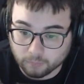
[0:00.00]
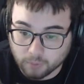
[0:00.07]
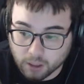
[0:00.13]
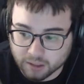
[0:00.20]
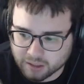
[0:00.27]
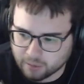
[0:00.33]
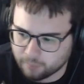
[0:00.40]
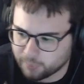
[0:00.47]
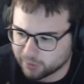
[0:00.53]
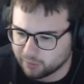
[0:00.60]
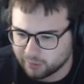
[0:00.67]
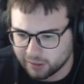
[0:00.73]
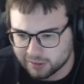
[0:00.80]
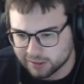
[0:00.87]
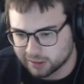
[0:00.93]
the
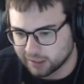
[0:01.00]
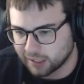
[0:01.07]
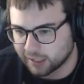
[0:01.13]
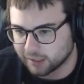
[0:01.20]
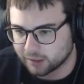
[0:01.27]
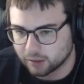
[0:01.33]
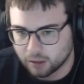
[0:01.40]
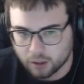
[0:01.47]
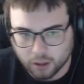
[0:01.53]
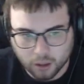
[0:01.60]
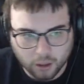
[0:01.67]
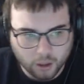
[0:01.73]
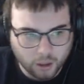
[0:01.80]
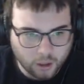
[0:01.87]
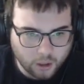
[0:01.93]
ability to, like...
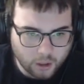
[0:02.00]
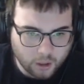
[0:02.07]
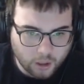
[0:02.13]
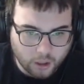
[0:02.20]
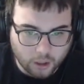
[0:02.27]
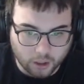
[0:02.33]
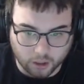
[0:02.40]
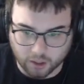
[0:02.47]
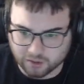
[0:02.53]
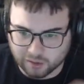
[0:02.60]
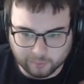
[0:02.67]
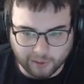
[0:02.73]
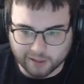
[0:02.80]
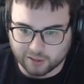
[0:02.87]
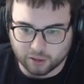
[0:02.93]

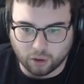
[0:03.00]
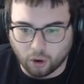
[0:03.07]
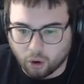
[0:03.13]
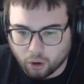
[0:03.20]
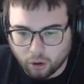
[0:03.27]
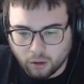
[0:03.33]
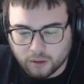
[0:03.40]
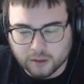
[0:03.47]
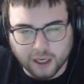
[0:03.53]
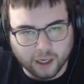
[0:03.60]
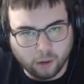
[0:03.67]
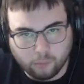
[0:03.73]
customize cars. I don't